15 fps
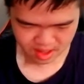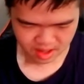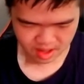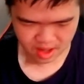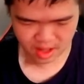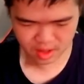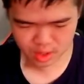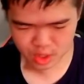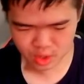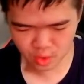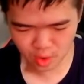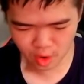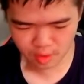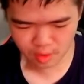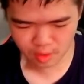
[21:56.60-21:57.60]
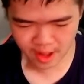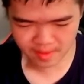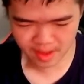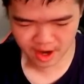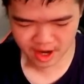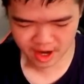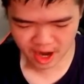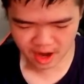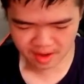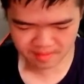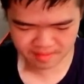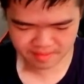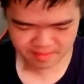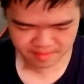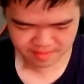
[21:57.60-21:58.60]
He looks cool, but I'm not going to get
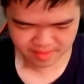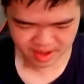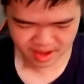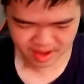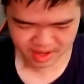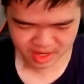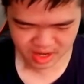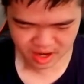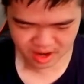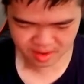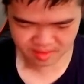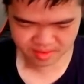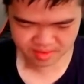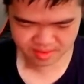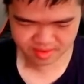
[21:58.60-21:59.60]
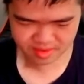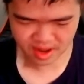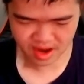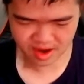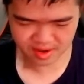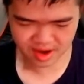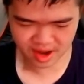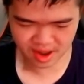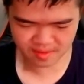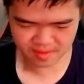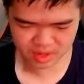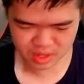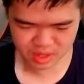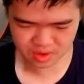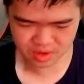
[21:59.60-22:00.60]
him because, you know, I already have the
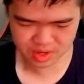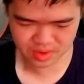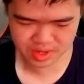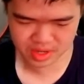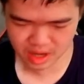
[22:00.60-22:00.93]
Studio Series